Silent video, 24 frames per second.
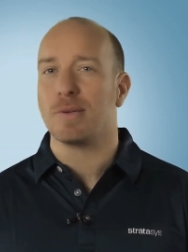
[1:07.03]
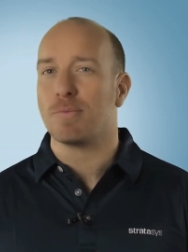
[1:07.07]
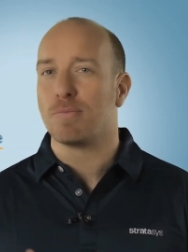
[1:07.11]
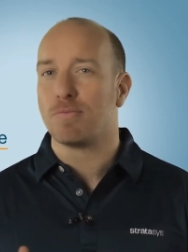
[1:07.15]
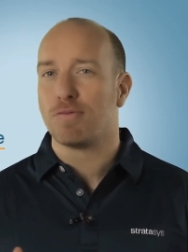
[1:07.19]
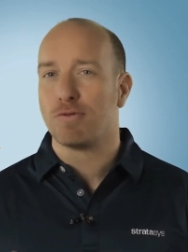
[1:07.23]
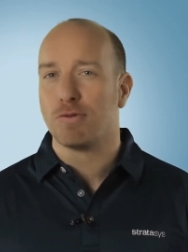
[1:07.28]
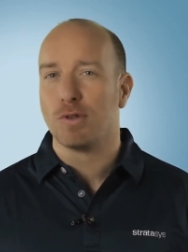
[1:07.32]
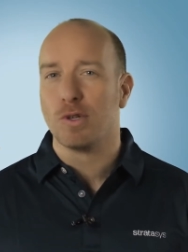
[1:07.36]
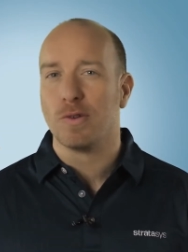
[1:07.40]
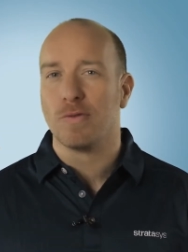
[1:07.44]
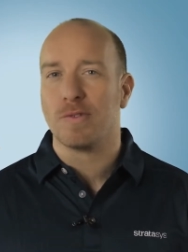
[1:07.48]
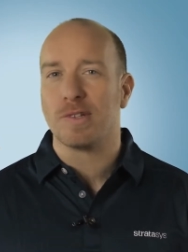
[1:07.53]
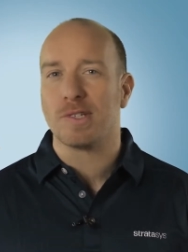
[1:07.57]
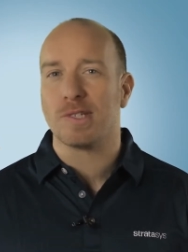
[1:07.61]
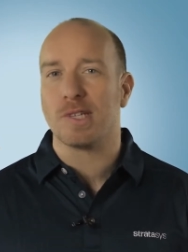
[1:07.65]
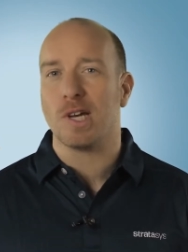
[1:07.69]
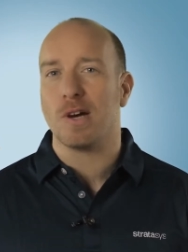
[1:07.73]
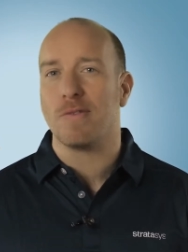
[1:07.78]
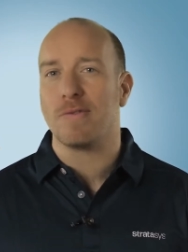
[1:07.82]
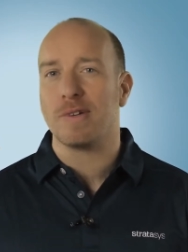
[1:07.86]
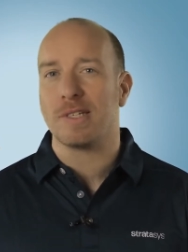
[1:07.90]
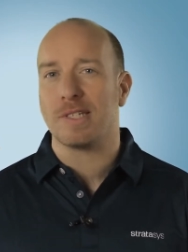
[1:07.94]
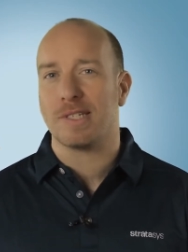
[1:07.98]
an improved
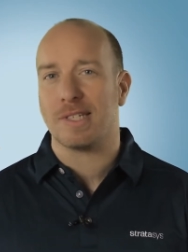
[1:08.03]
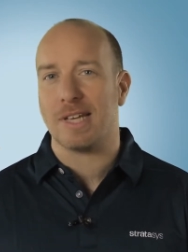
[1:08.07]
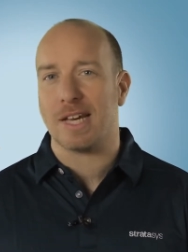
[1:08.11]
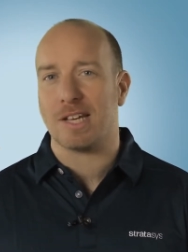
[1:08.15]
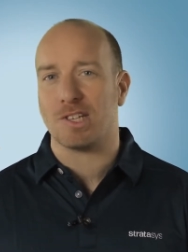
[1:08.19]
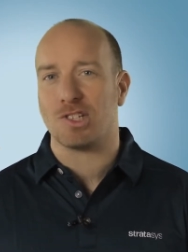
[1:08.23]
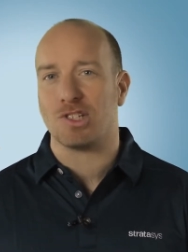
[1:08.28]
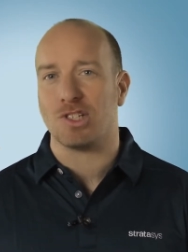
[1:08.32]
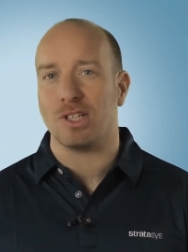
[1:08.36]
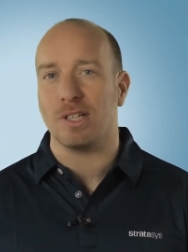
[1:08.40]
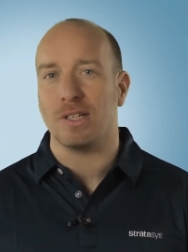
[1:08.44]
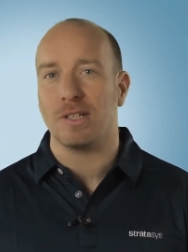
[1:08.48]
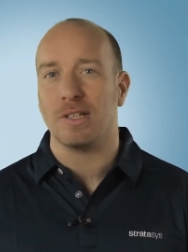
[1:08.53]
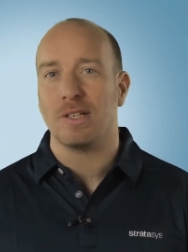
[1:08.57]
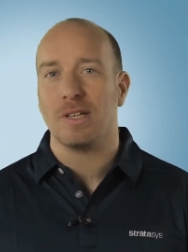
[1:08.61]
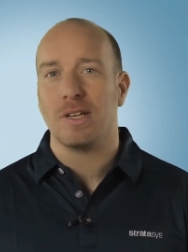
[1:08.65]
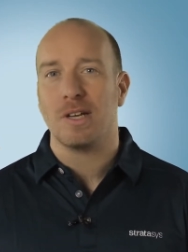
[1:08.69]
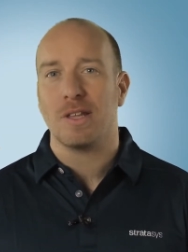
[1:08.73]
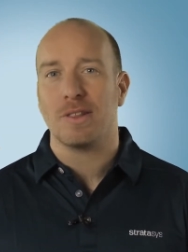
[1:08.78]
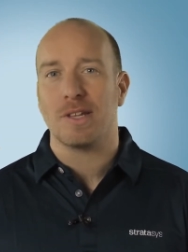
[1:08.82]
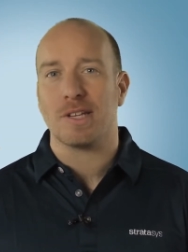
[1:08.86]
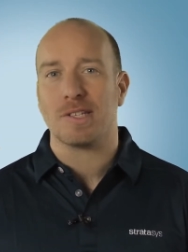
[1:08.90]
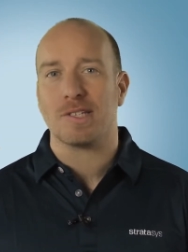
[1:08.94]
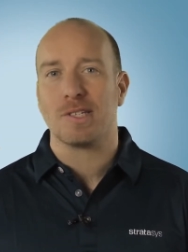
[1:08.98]
surface texture
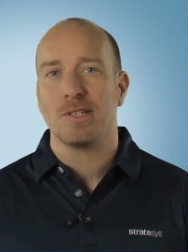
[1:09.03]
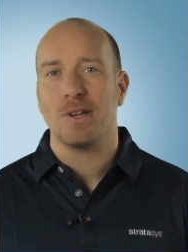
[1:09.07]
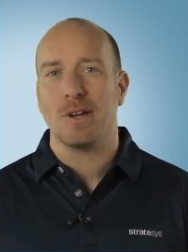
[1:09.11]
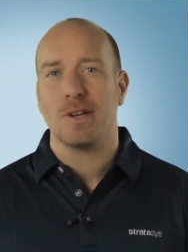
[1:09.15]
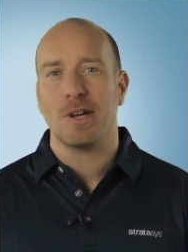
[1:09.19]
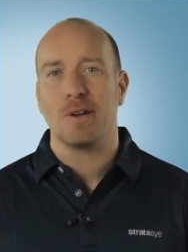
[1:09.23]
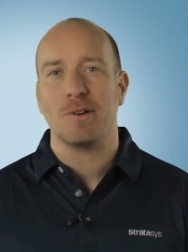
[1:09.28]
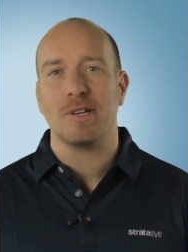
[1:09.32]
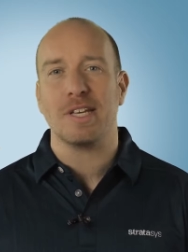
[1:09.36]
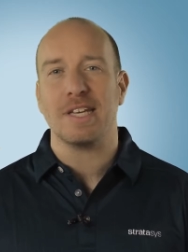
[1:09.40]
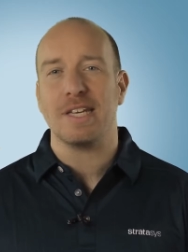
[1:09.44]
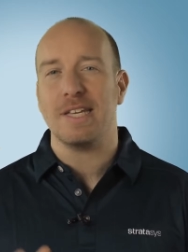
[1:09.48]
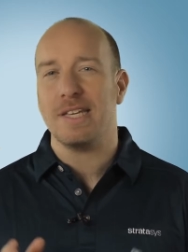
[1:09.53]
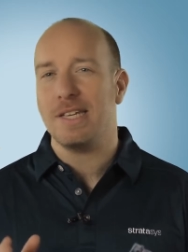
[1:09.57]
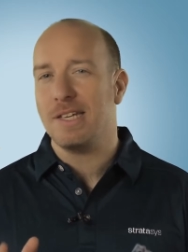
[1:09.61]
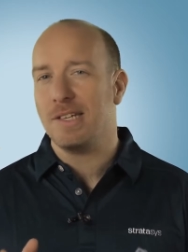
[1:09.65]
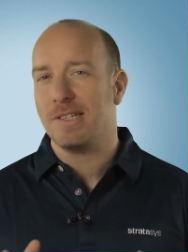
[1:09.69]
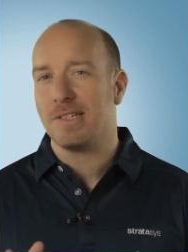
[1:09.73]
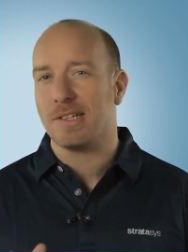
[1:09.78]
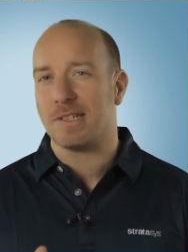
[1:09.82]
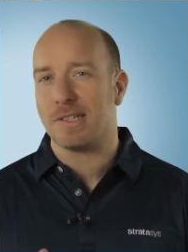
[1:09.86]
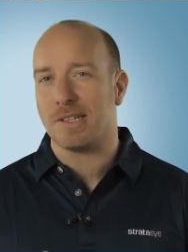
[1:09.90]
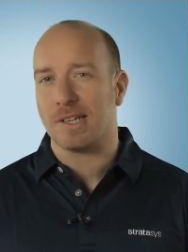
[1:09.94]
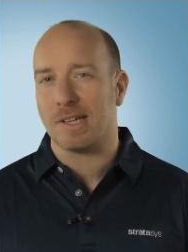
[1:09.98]
that's not only
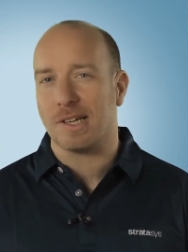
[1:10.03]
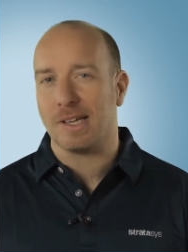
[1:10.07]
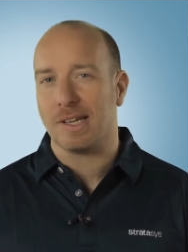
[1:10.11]
easier to